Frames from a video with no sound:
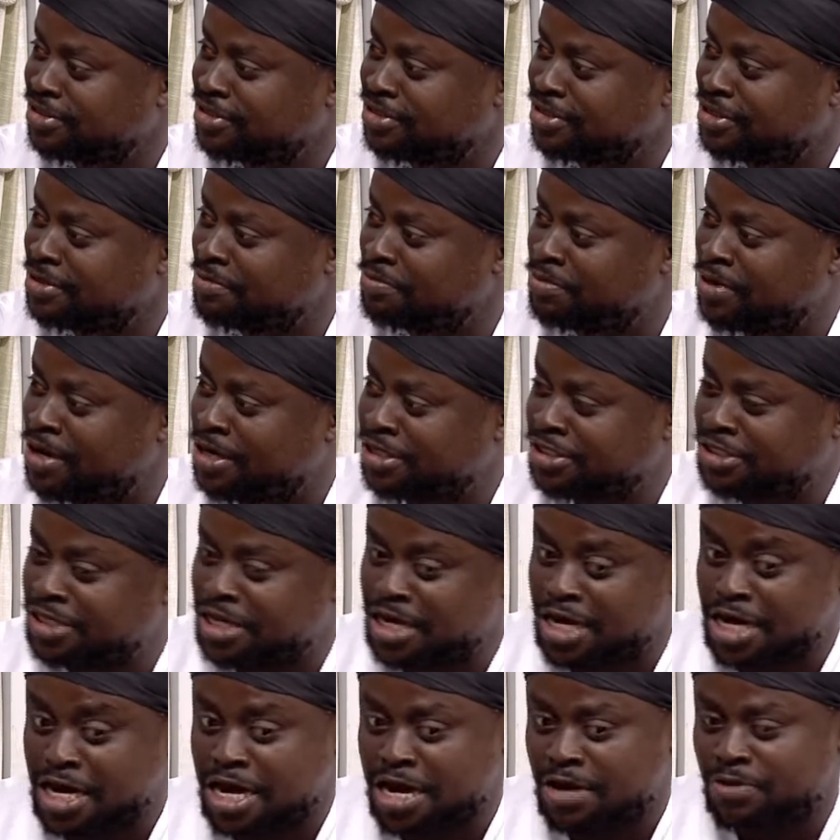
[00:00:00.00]
The Black
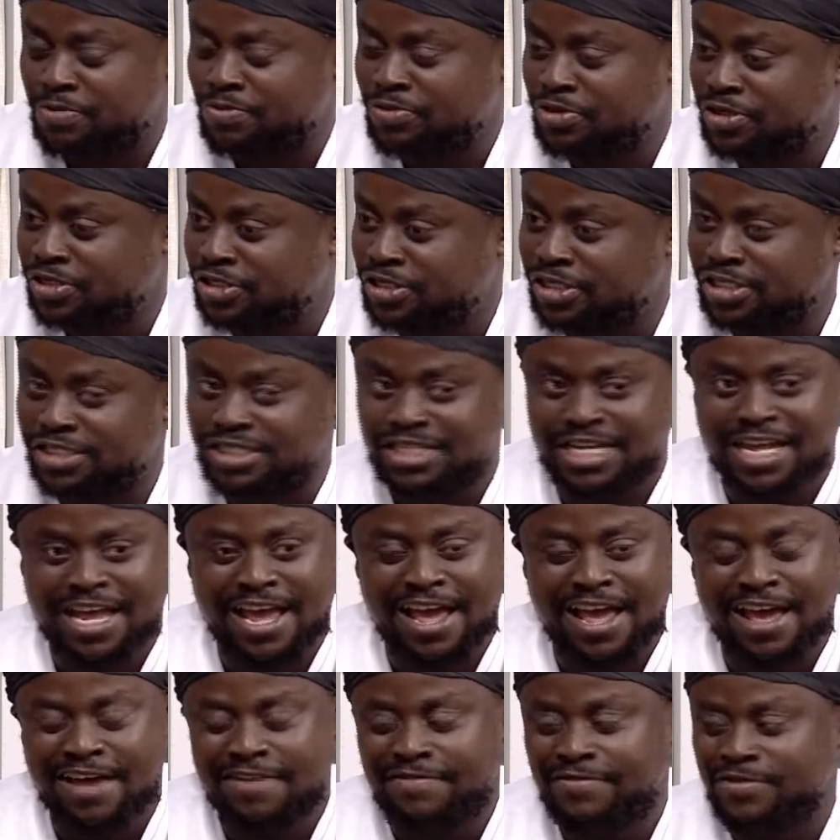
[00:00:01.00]
Star can resist
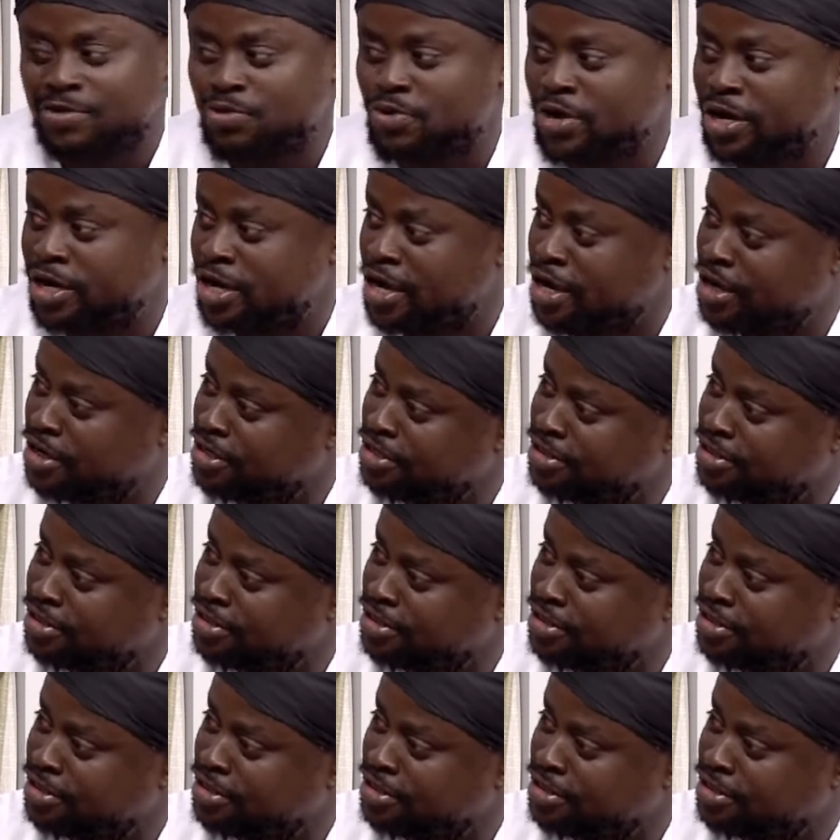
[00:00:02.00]
every weather.